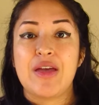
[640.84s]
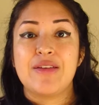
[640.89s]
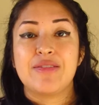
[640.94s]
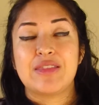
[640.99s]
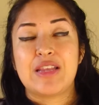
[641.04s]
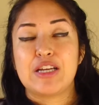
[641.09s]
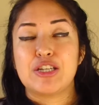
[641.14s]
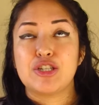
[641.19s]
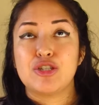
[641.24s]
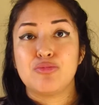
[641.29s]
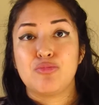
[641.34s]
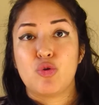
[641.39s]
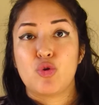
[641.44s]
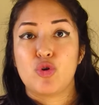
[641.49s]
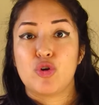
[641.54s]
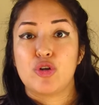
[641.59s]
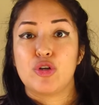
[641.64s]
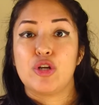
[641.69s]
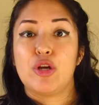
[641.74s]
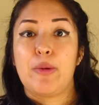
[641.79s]
that's just
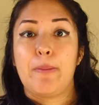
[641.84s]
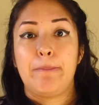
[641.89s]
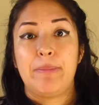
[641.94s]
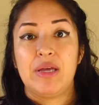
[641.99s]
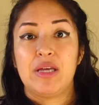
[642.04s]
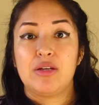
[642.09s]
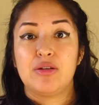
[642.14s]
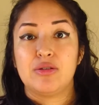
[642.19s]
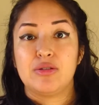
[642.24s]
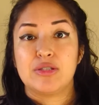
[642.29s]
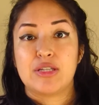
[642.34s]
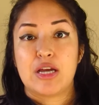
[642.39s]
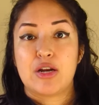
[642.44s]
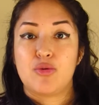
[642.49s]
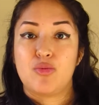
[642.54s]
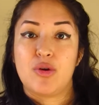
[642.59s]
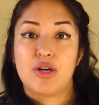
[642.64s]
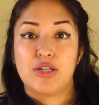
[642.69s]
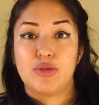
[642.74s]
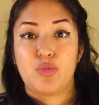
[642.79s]
more bills I
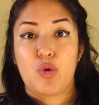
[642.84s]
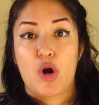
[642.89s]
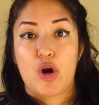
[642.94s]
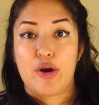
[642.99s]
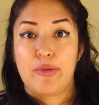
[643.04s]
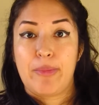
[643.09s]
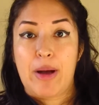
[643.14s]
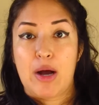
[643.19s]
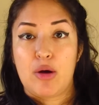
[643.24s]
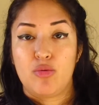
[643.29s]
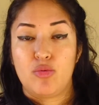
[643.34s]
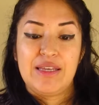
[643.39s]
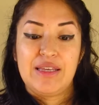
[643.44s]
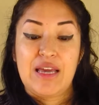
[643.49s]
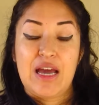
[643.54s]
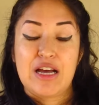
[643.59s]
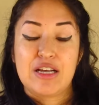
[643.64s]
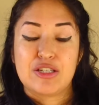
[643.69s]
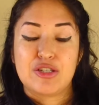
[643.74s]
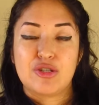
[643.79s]
don't want to worry about.
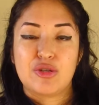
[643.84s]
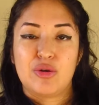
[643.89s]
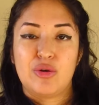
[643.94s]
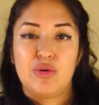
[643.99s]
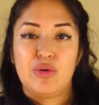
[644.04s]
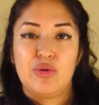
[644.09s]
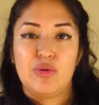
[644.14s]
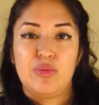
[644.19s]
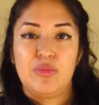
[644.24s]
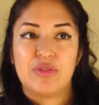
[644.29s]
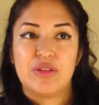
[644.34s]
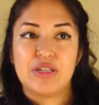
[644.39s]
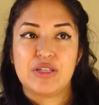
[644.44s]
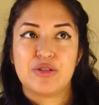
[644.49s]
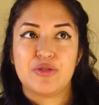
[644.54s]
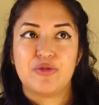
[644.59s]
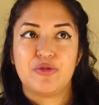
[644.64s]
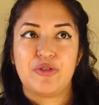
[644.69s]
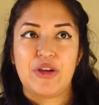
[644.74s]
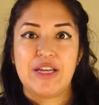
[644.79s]
Yeah, so
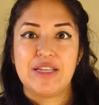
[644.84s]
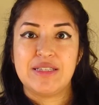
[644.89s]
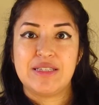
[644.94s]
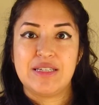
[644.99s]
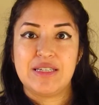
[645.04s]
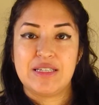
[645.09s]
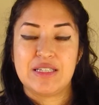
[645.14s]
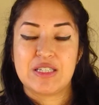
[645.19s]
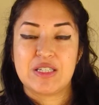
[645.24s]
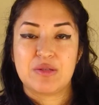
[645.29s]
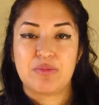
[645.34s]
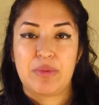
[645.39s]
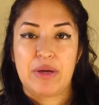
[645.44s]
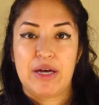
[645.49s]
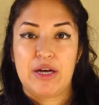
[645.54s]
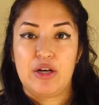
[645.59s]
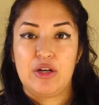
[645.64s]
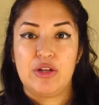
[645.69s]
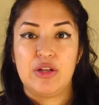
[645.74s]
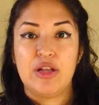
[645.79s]
this fainting
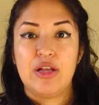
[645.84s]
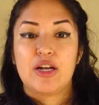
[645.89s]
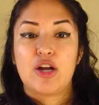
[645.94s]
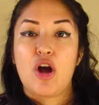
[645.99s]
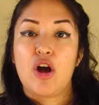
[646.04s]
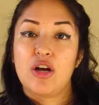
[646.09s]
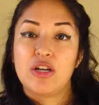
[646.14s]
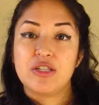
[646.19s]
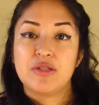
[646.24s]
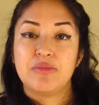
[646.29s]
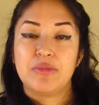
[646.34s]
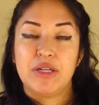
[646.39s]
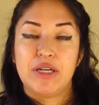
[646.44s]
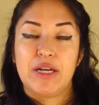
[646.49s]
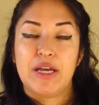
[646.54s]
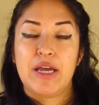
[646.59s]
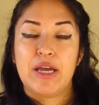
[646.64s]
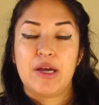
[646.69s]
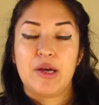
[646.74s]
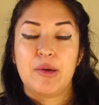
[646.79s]
spell caused me to
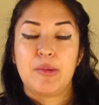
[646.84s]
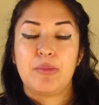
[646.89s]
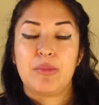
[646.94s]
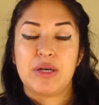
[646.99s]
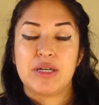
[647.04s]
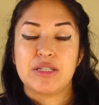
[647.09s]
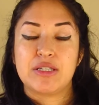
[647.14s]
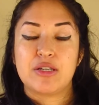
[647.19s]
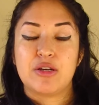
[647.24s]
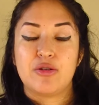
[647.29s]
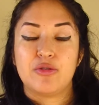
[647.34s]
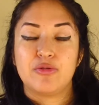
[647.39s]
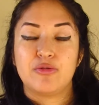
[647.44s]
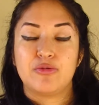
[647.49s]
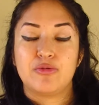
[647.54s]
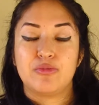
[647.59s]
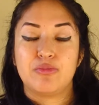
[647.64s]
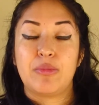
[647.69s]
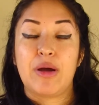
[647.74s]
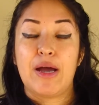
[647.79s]
hit my
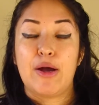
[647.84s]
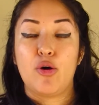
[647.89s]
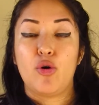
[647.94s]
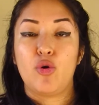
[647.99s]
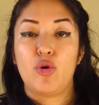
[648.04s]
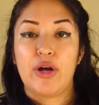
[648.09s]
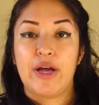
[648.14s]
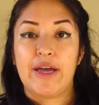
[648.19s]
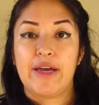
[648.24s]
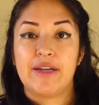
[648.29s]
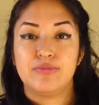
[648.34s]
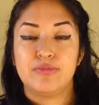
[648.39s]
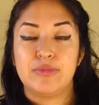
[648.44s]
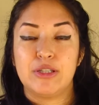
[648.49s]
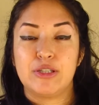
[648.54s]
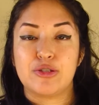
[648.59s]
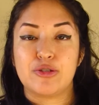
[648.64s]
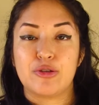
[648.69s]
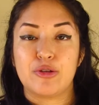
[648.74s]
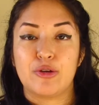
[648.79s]
whole head
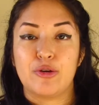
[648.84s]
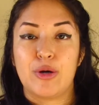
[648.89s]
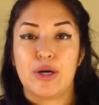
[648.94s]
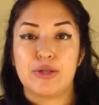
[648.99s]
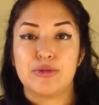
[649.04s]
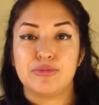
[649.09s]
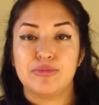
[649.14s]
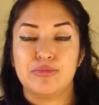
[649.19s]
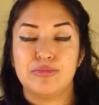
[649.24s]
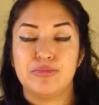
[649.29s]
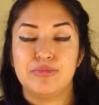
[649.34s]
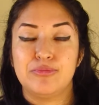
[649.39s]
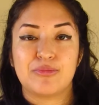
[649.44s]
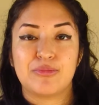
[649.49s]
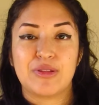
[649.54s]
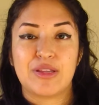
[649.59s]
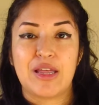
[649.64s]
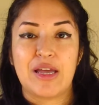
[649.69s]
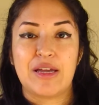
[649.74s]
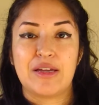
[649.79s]
into the ground.
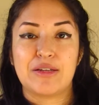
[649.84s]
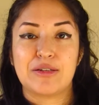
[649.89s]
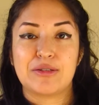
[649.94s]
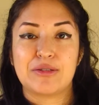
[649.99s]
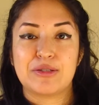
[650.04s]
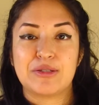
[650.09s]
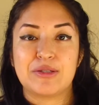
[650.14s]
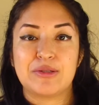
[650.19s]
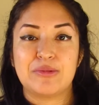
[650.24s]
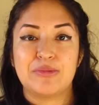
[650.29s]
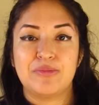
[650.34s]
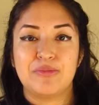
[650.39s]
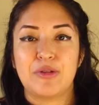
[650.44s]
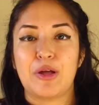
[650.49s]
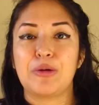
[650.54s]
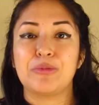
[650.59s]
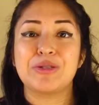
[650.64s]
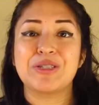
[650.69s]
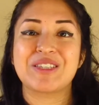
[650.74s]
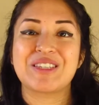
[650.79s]
Thanks. No,
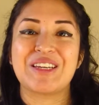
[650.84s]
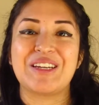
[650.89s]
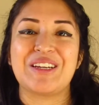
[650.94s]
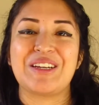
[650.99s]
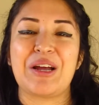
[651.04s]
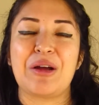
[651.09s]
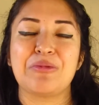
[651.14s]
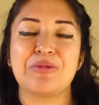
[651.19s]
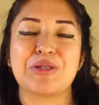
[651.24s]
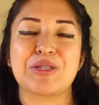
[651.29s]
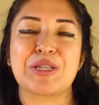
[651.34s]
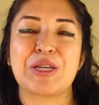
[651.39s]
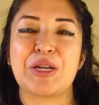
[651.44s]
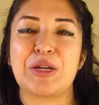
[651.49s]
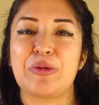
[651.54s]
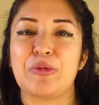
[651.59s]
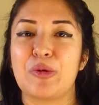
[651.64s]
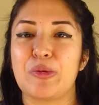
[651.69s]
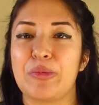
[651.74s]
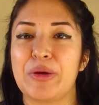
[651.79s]
I'm just
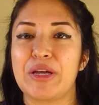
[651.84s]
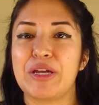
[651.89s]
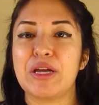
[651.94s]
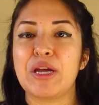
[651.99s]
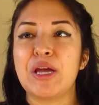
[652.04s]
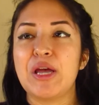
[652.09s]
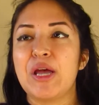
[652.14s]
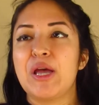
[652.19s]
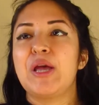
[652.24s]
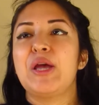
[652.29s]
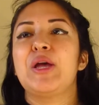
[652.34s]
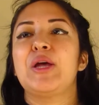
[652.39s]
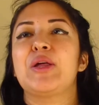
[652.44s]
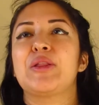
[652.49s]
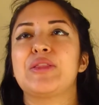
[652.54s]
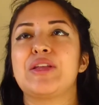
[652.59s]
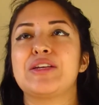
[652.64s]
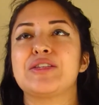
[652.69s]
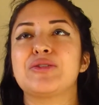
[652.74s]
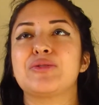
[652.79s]
kidding, roommate.
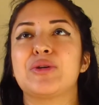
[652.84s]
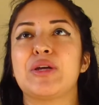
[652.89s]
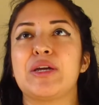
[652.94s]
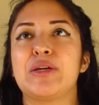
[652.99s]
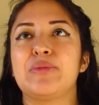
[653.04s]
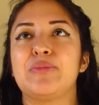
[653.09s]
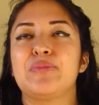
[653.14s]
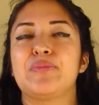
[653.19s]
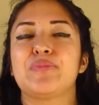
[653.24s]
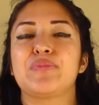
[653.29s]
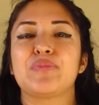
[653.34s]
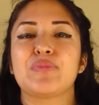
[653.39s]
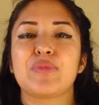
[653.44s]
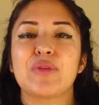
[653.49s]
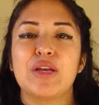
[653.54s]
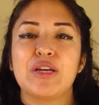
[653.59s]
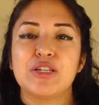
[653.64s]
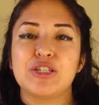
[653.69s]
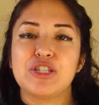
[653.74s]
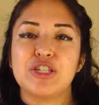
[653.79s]
That's okay.
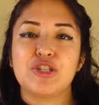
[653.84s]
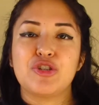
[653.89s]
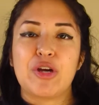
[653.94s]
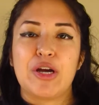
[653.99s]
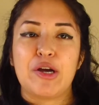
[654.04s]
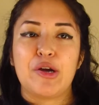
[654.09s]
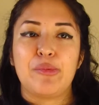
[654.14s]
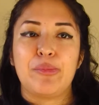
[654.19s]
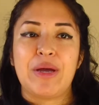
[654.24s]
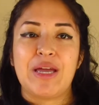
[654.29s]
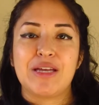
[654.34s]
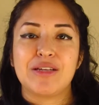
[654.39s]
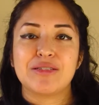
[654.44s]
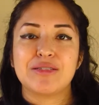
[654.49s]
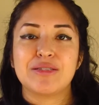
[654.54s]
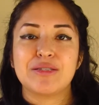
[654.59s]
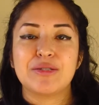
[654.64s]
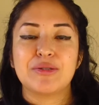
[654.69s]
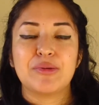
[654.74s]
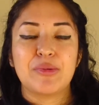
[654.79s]
She tried her
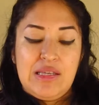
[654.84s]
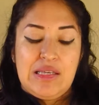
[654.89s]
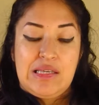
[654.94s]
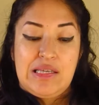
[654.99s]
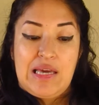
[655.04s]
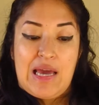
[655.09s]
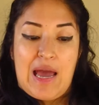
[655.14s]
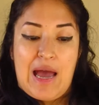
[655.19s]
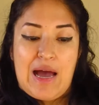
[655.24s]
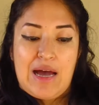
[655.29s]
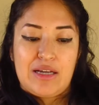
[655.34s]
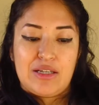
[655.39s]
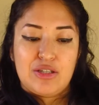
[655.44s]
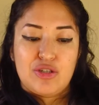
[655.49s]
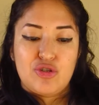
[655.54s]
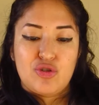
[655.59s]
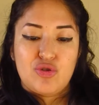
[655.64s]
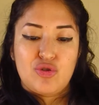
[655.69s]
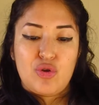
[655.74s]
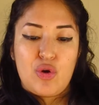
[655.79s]
best. Yeah,
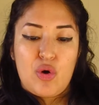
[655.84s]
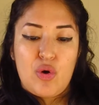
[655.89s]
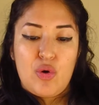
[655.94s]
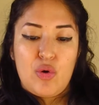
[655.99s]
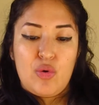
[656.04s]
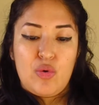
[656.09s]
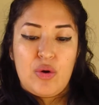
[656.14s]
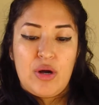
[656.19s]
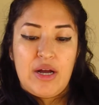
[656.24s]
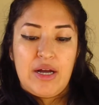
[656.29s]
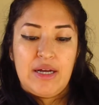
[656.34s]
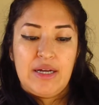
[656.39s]
so